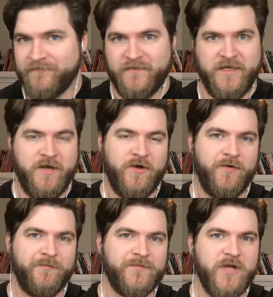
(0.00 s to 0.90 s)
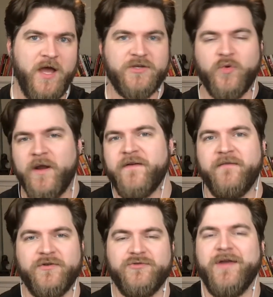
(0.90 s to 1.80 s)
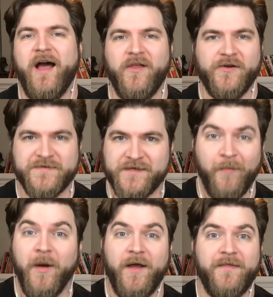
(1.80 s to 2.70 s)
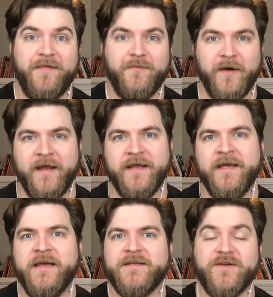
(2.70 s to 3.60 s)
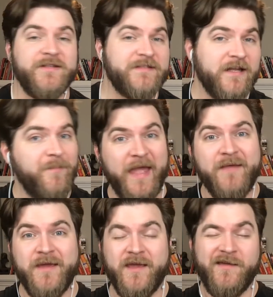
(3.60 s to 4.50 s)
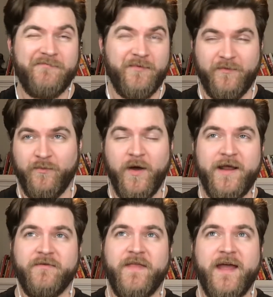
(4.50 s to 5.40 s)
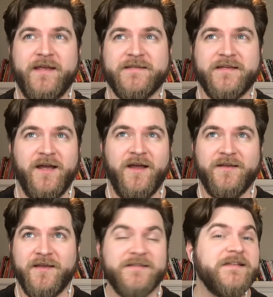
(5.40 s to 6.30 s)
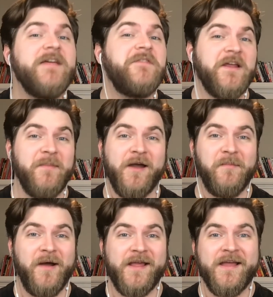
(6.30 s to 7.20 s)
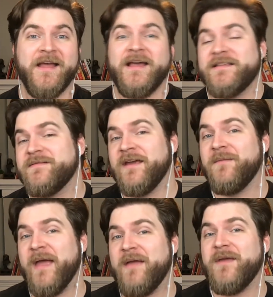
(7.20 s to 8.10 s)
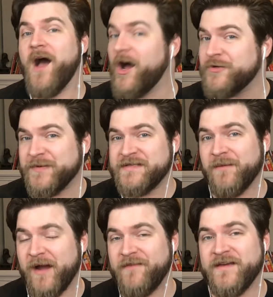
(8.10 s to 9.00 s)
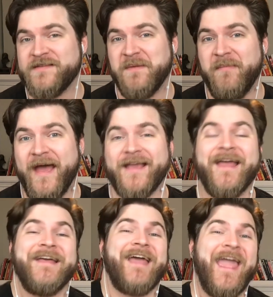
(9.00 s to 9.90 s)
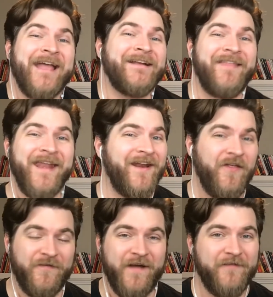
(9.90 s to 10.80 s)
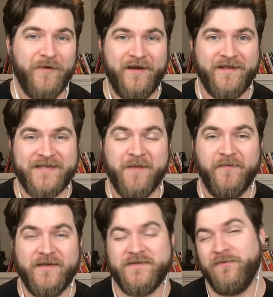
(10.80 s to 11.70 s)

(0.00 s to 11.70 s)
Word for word: you know $2500 a month right so it's going to pay me whatever that is uh, a significant amount of money it's going to pay me 100% of my investment back and then another five grand on top of it so